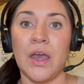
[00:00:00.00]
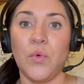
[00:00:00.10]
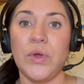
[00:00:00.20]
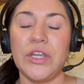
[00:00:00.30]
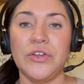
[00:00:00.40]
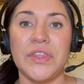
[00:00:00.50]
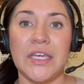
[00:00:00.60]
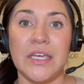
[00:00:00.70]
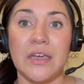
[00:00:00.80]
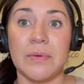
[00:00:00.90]
When you're
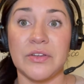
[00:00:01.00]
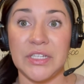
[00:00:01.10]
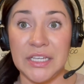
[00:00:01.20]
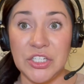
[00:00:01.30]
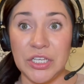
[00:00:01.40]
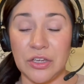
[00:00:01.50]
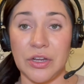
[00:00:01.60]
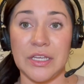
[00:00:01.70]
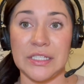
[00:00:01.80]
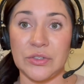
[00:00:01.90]
thinking about teaching your
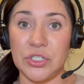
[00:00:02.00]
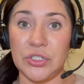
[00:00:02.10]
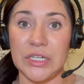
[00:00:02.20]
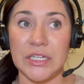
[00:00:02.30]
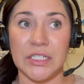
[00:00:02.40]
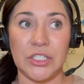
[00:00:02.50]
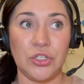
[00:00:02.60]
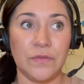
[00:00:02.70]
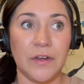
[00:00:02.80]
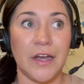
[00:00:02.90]
ESL students,
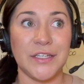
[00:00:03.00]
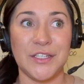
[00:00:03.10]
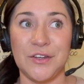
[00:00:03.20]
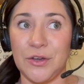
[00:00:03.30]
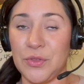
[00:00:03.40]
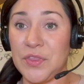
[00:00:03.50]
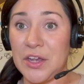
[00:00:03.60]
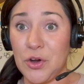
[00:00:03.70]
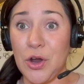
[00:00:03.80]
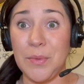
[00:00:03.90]
you've got to know
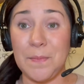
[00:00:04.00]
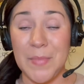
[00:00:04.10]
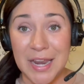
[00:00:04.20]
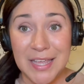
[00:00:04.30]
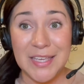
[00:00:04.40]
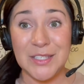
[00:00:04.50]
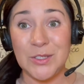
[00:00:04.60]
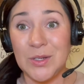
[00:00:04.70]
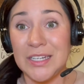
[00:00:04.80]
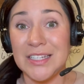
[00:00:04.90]
there are many
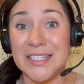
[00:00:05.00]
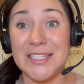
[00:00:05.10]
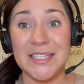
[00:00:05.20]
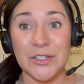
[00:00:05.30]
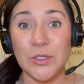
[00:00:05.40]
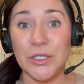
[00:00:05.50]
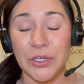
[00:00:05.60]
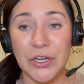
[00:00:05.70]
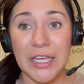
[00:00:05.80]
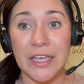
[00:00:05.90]
students still
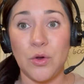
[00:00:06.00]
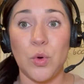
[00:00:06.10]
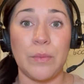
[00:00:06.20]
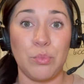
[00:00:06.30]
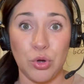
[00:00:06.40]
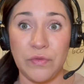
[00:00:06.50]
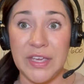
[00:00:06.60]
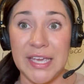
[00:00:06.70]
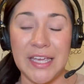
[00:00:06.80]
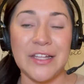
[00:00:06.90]
learning or
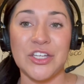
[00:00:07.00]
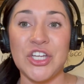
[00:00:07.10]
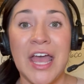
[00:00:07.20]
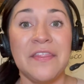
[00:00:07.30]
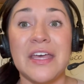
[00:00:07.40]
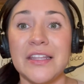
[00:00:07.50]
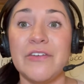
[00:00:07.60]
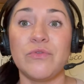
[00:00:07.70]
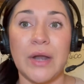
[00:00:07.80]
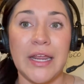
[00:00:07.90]
improving English that
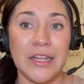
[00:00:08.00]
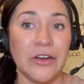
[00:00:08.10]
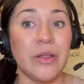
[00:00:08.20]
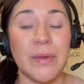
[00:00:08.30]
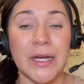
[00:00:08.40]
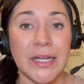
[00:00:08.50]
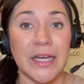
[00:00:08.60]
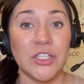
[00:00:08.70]
live right here in America.